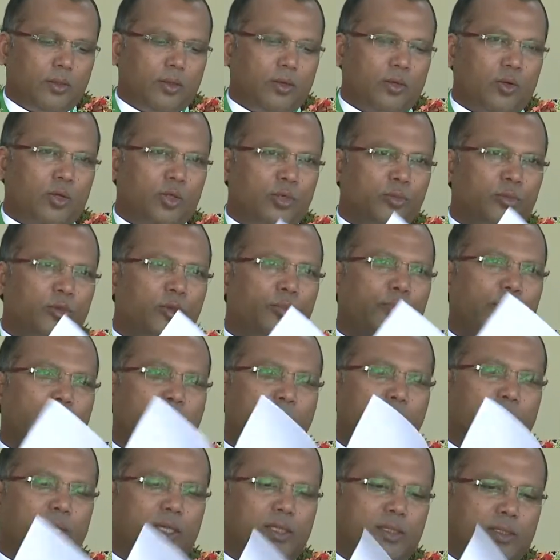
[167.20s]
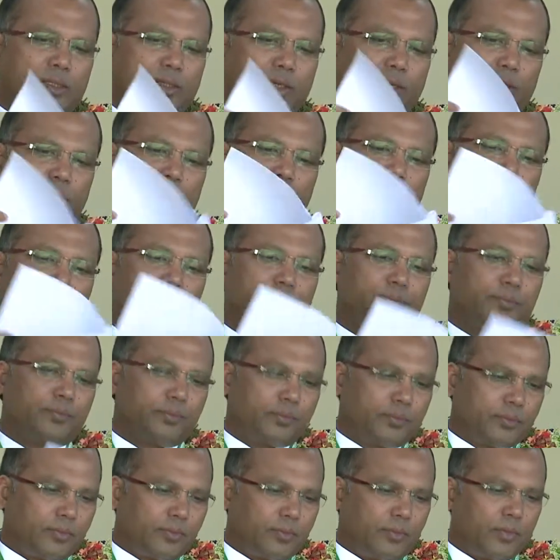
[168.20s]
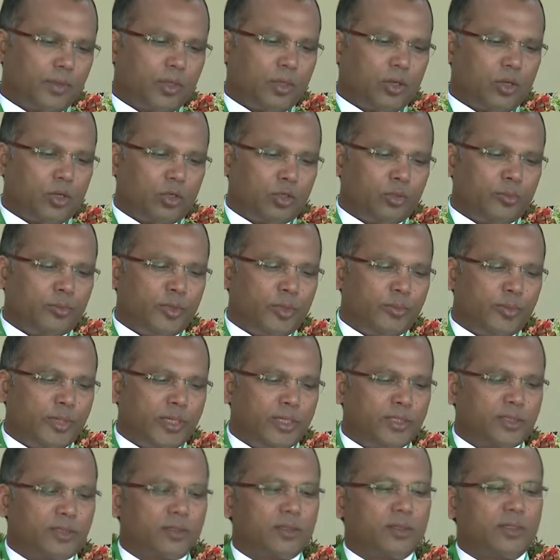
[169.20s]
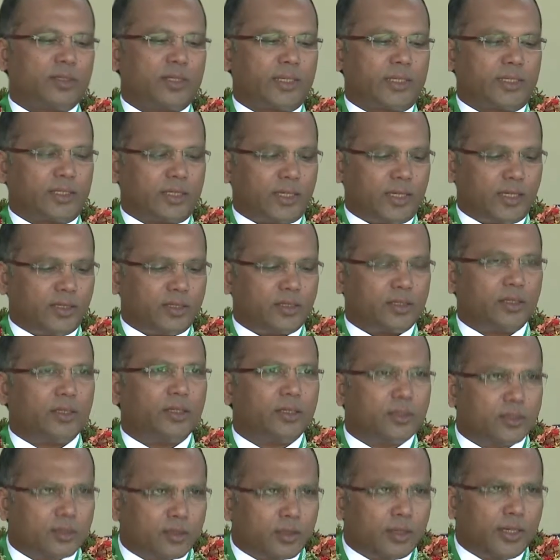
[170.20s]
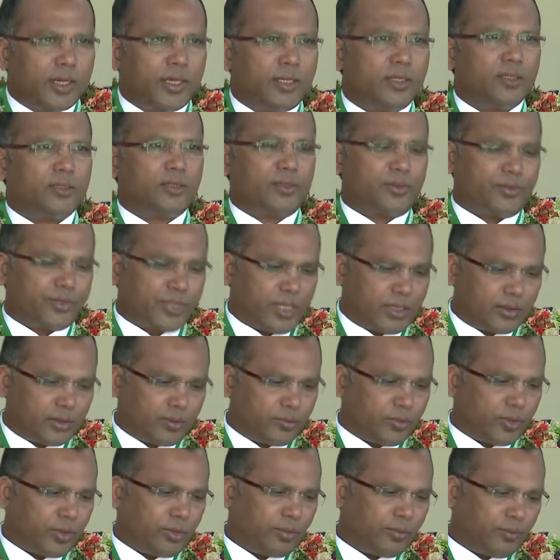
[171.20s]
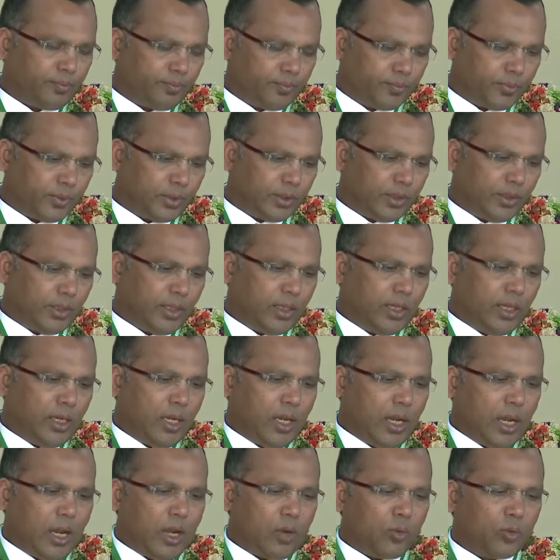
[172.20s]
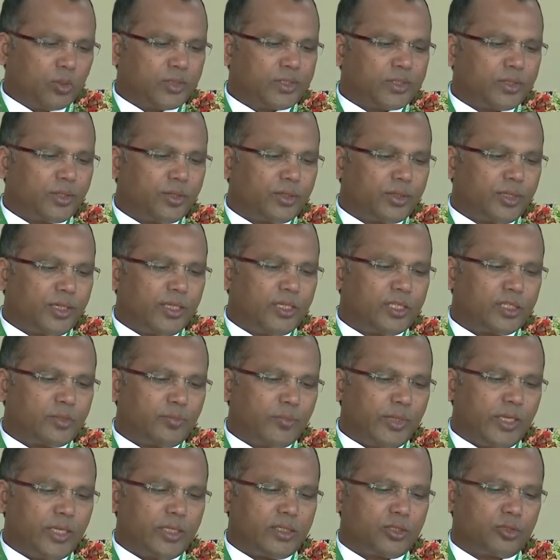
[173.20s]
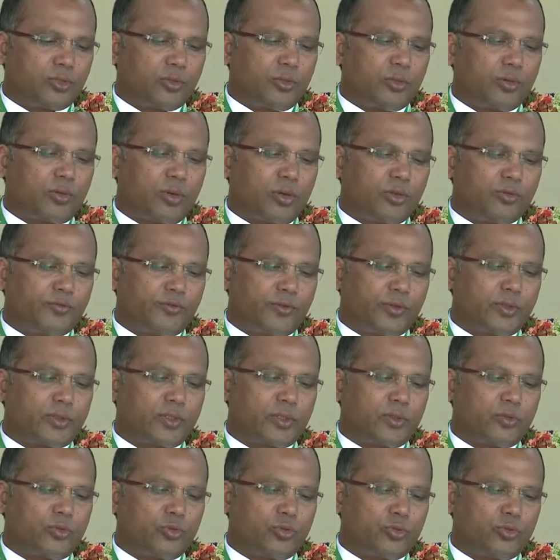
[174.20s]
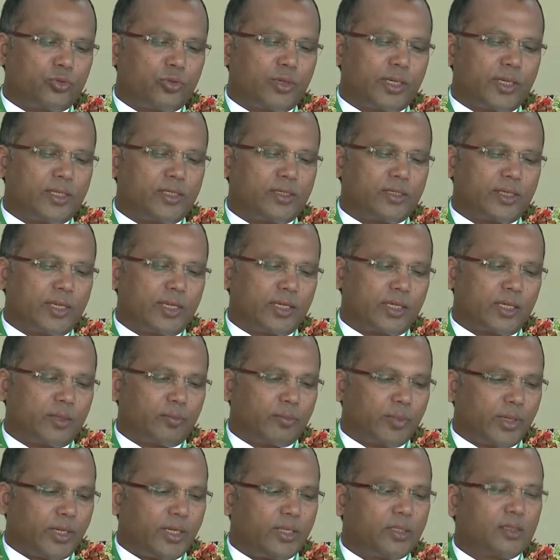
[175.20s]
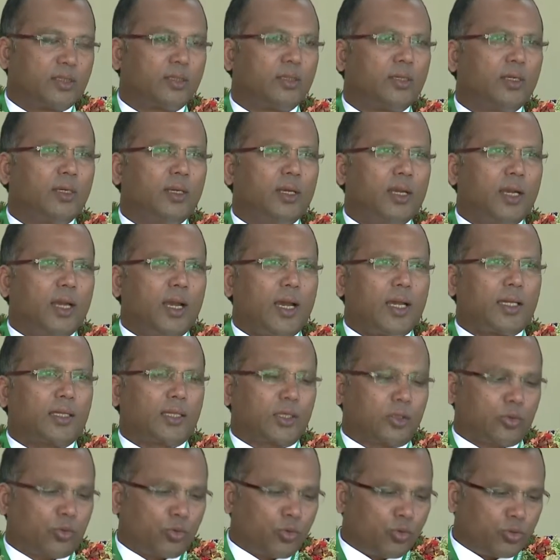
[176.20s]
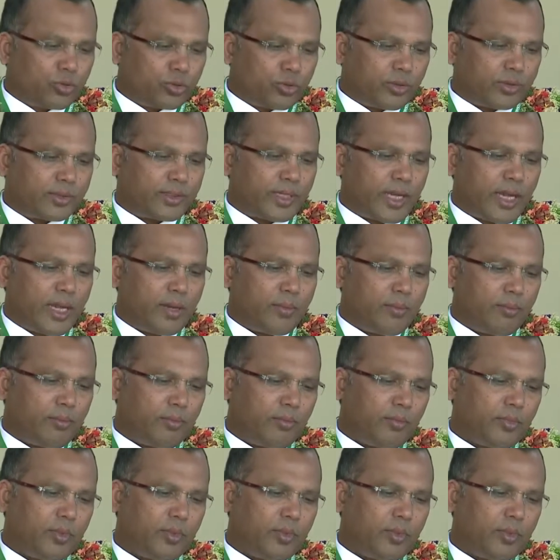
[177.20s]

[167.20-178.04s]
Honourable Prime Minister, Honourable Ministers, Excellencies, ladies and gentlemen, our 13th Ministerial Conference on Sugar is taking place at a crucial time